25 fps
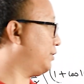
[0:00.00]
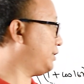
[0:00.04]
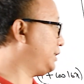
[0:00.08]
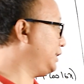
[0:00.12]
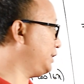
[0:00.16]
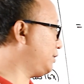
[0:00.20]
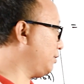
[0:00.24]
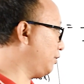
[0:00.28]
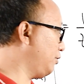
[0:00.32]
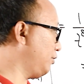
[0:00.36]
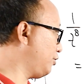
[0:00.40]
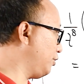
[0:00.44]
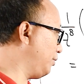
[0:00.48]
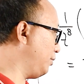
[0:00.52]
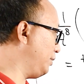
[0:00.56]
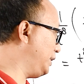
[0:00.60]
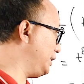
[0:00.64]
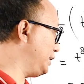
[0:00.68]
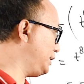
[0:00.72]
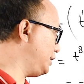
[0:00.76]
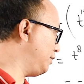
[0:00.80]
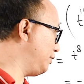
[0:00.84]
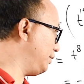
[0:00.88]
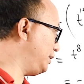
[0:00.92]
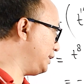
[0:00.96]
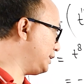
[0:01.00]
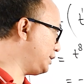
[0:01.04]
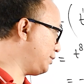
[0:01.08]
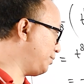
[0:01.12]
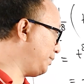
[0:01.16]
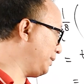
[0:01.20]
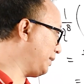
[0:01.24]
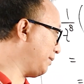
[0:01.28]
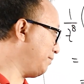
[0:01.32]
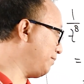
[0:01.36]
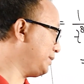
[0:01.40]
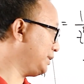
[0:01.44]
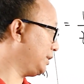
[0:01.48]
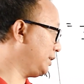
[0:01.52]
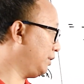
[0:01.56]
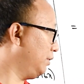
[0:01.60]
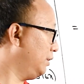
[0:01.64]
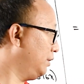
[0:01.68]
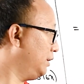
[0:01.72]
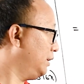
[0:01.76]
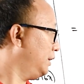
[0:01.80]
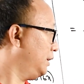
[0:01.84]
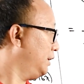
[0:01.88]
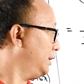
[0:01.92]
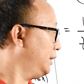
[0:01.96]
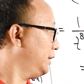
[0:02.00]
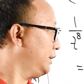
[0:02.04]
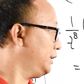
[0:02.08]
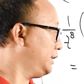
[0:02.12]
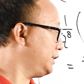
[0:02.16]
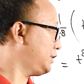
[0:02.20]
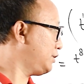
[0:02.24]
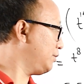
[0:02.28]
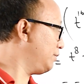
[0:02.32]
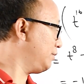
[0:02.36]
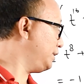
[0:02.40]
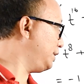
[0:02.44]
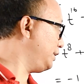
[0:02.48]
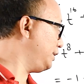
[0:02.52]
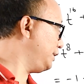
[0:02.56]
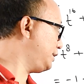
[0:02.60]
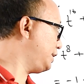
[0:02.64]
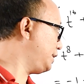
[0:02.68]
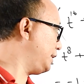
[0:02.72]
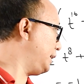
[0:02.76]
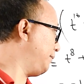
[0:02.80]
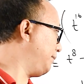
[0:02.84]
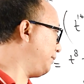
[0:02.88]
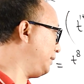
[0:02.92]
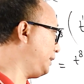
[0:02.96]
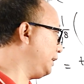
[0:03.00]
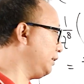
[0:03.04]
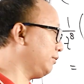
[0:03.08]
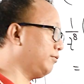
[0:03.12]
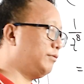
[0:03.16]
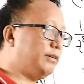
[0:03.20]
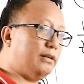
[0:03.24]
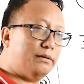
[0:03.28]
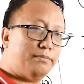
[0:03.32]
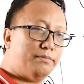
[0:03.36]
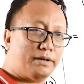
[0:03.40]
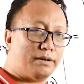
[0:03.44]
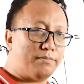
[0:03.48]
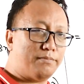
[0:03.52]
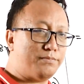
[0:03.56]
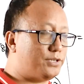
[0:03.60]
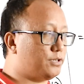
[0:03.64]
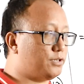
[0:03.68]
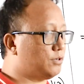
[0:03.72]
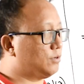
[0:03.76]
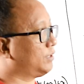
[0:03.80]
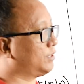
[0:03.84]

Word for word: This also, this into this becomes zero. This into this, everything will become zero.